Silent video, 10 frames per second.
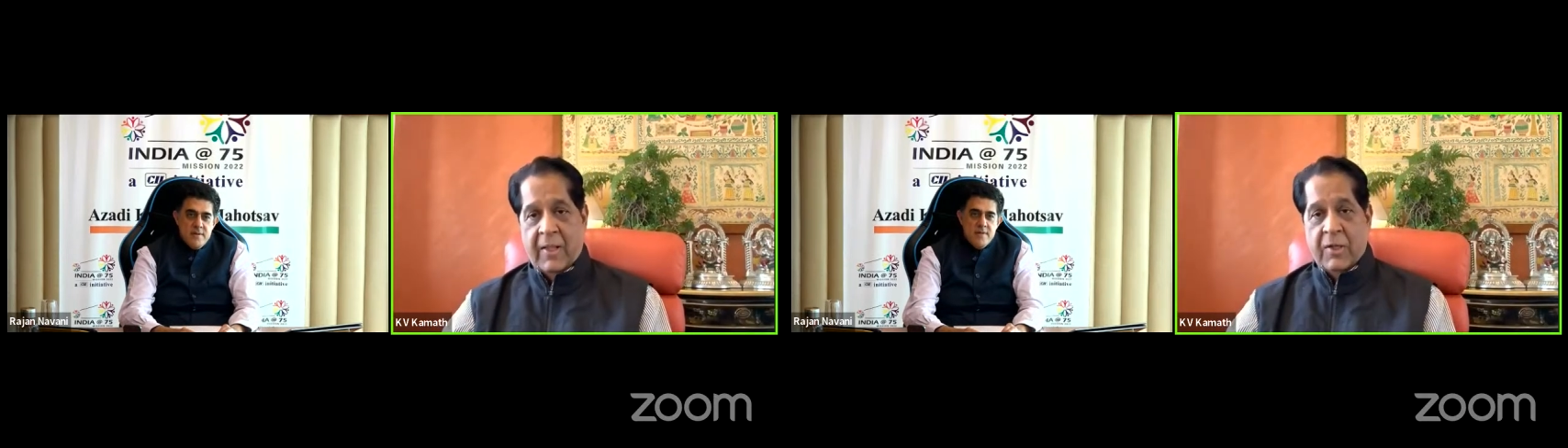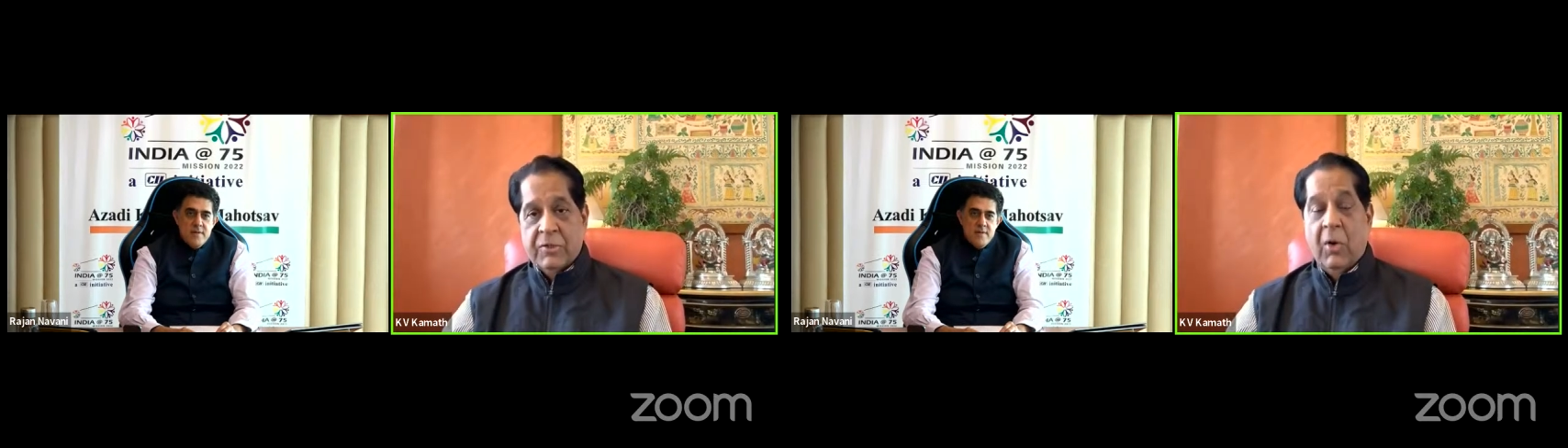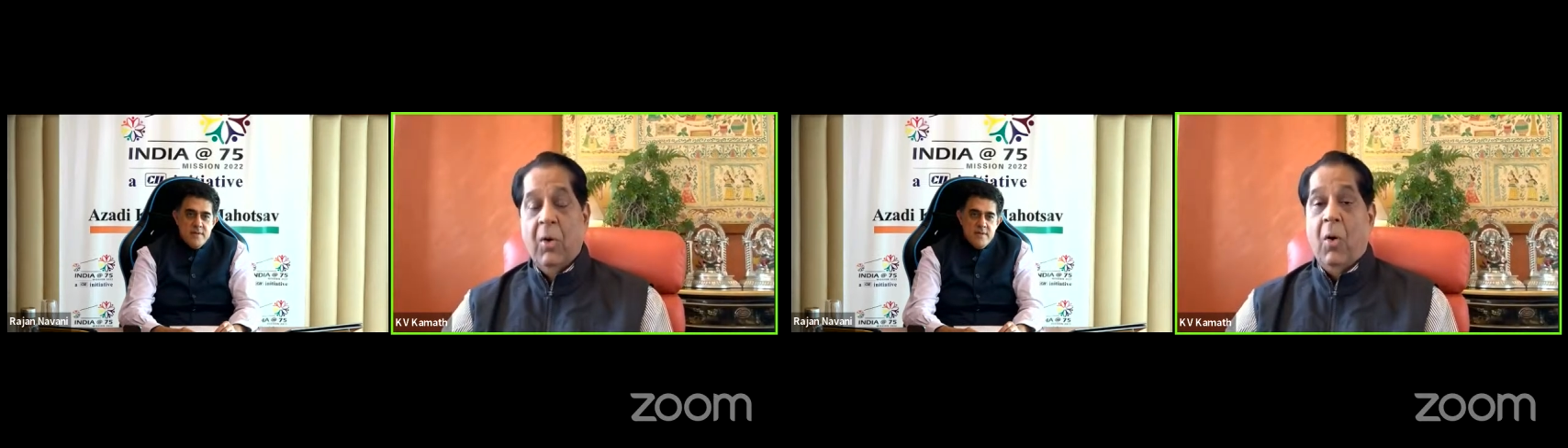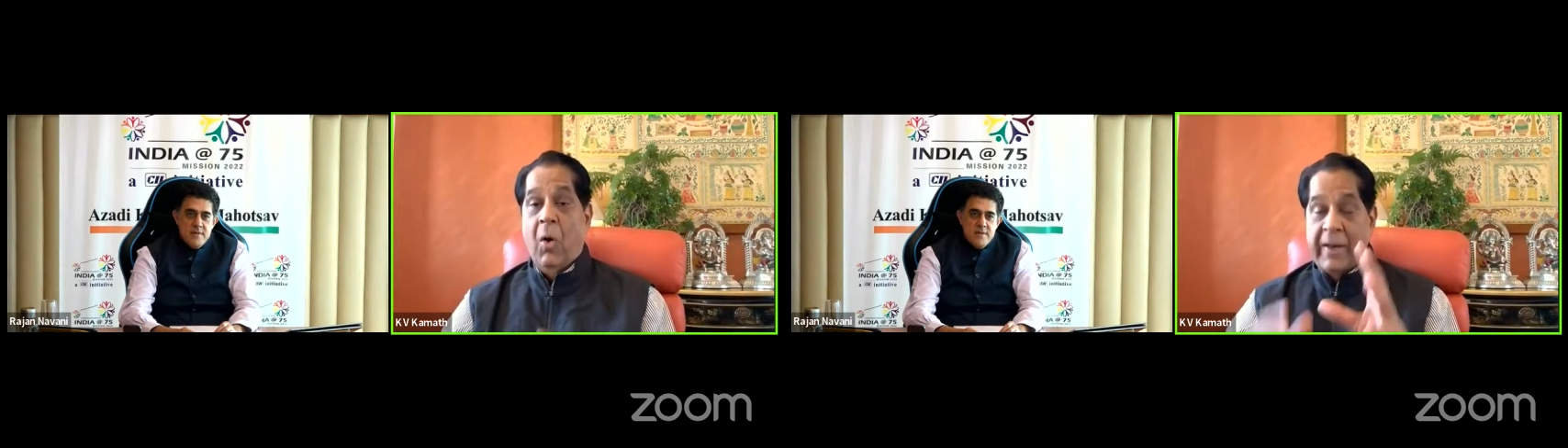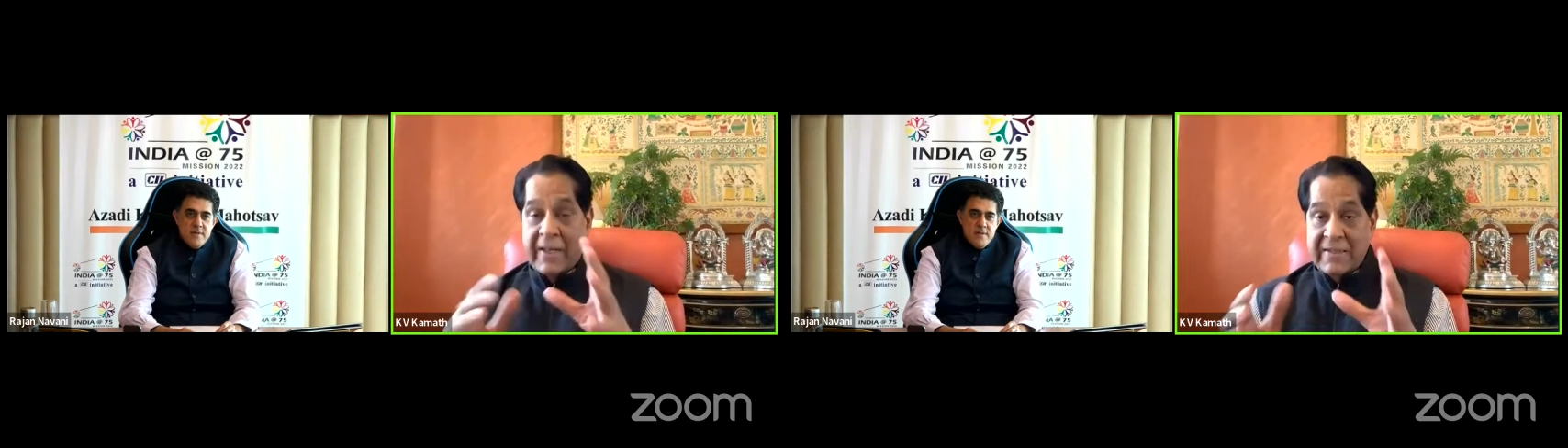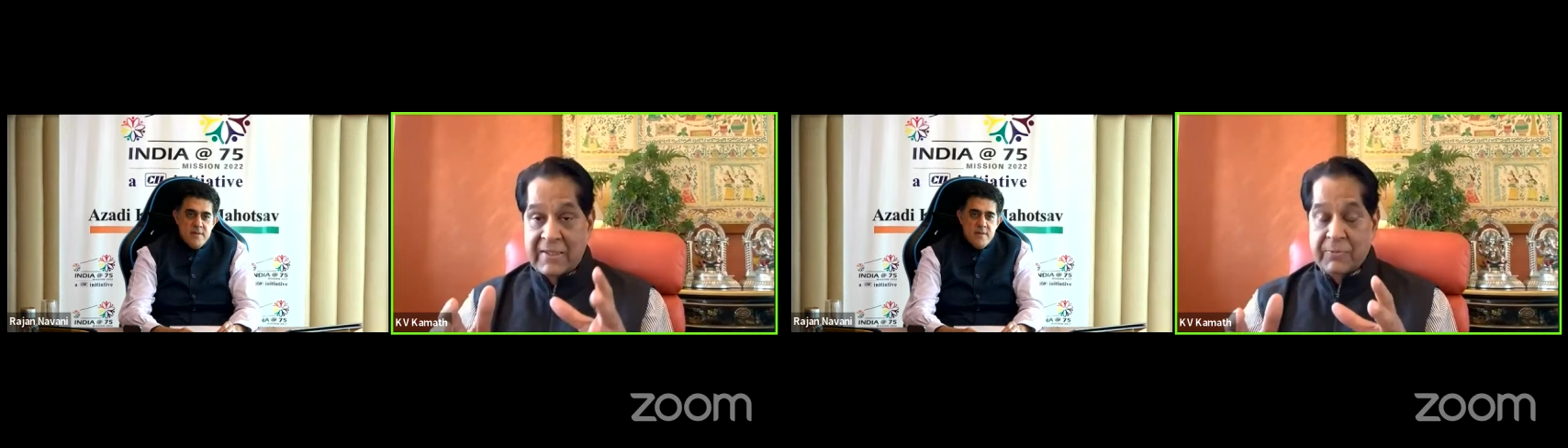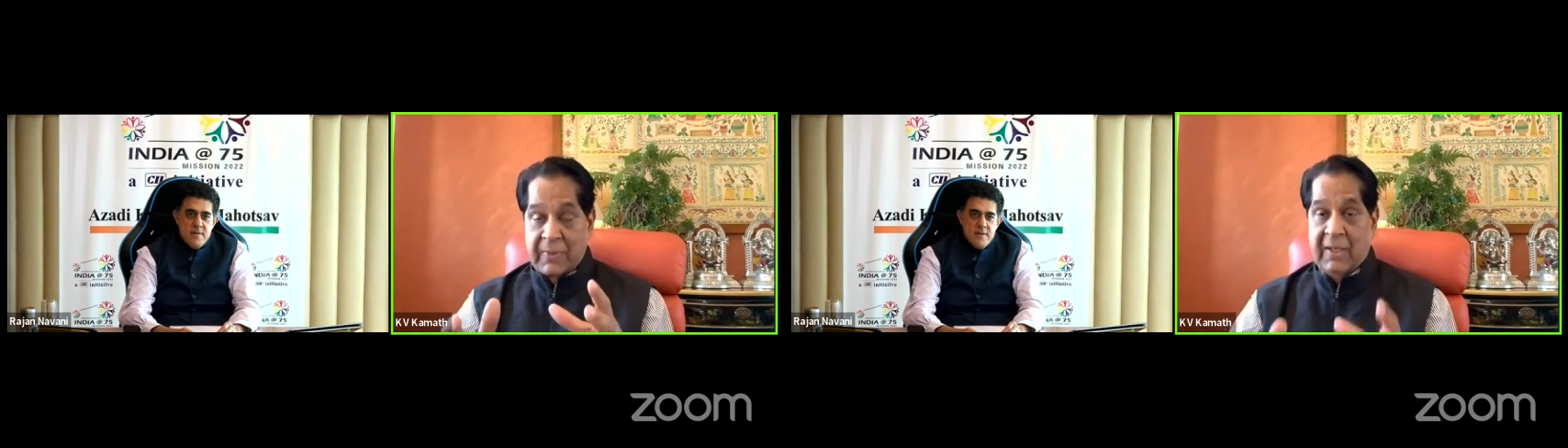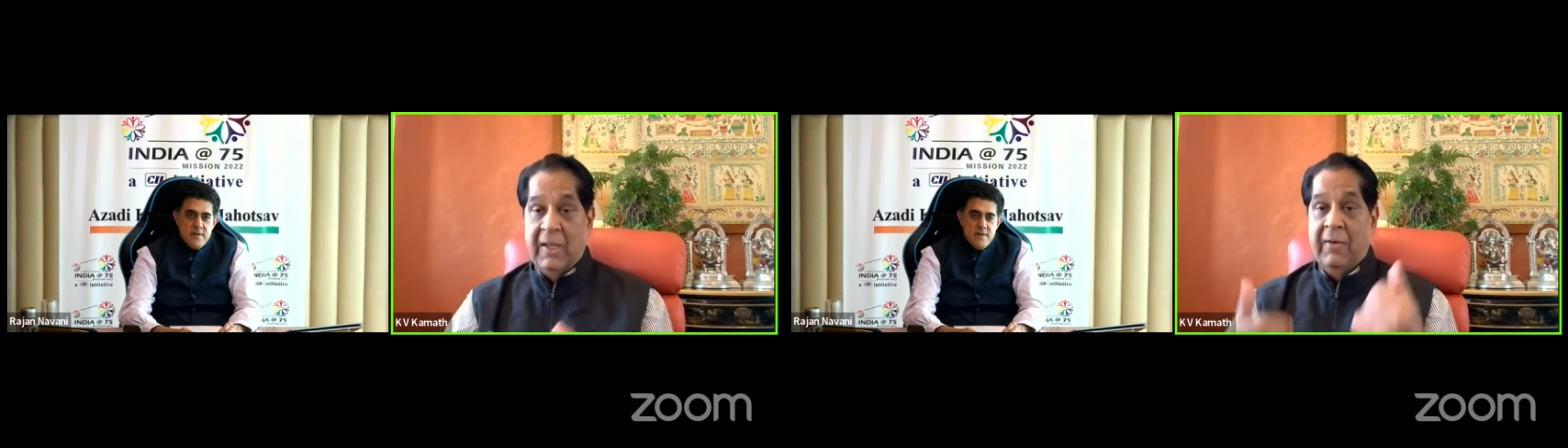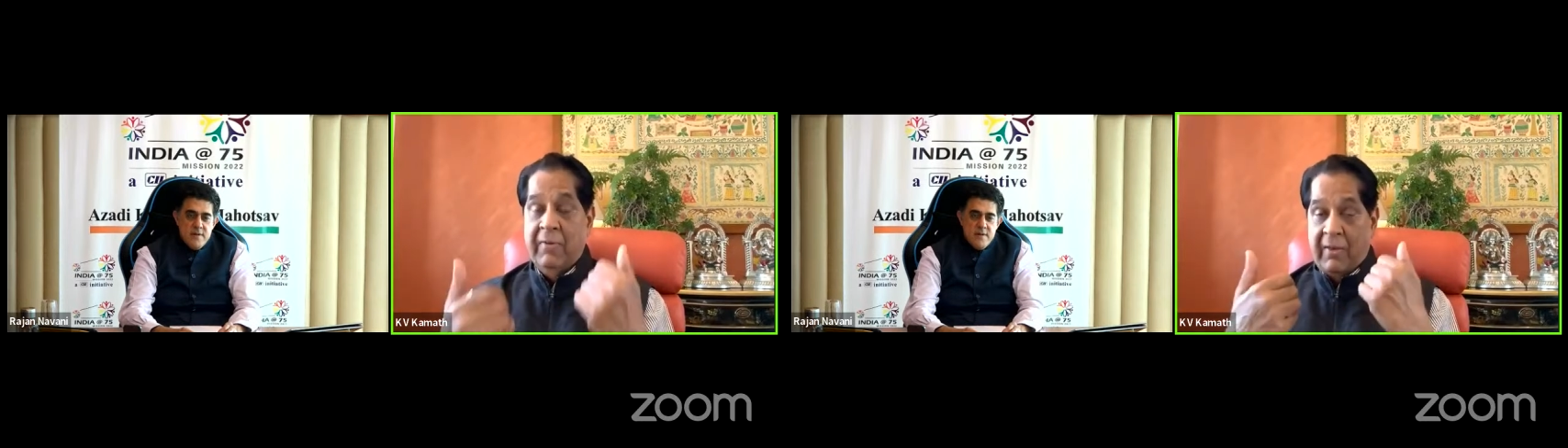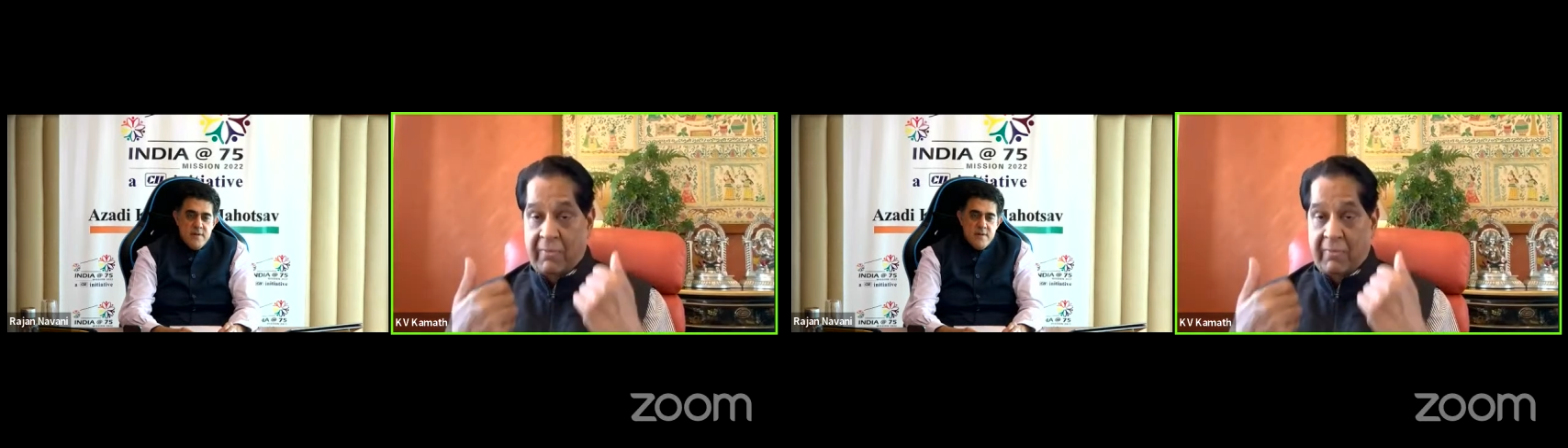So honestly speaking, and